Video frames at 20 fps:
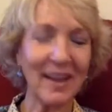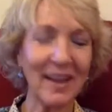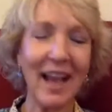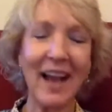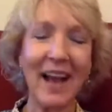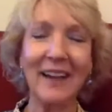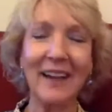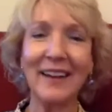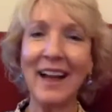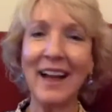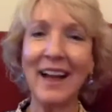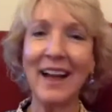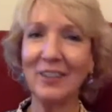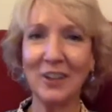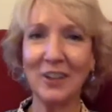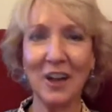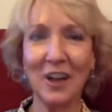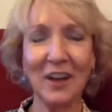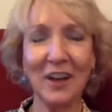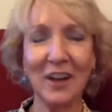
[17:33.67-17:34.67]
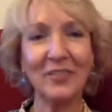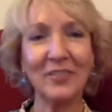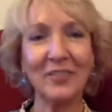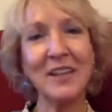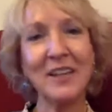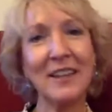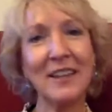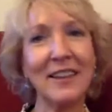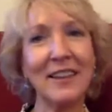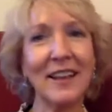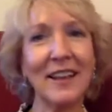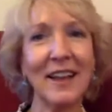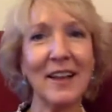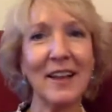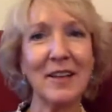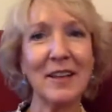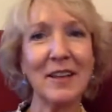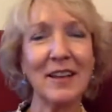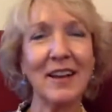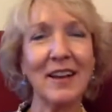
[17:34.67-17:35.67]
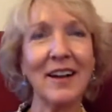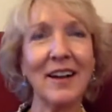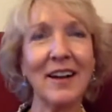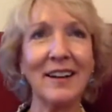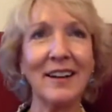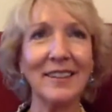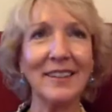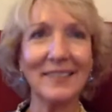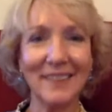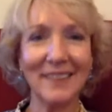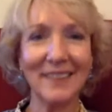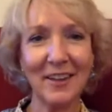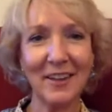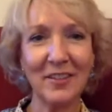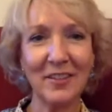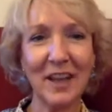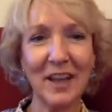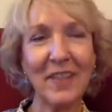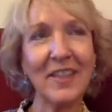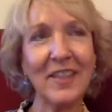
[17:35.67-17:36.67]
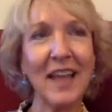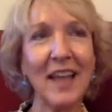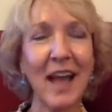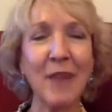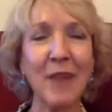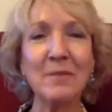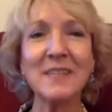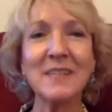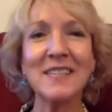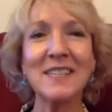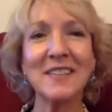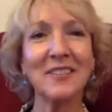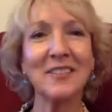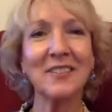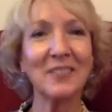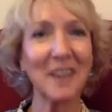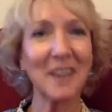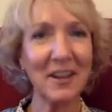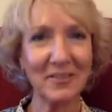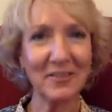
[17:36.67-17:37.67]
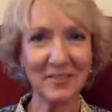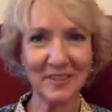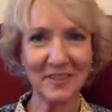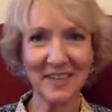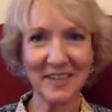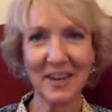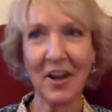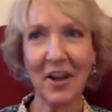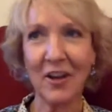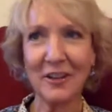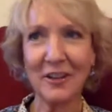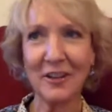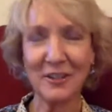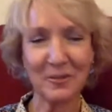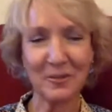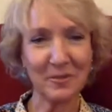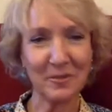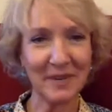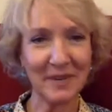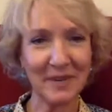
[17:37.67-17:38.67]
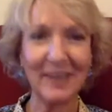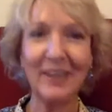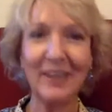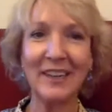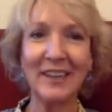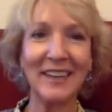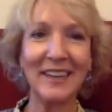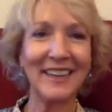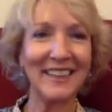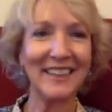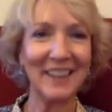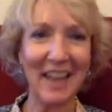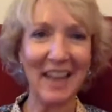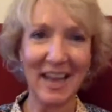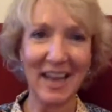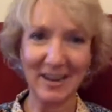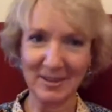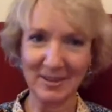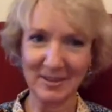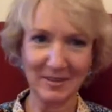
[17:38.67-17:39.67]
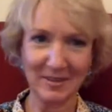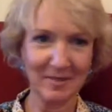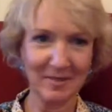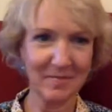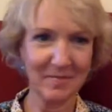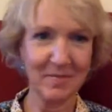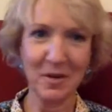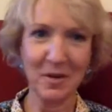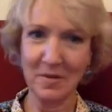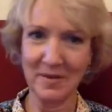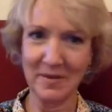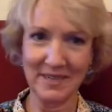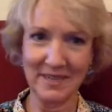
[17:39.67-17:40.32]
have a lot of love. The absence of love can also be in that moment.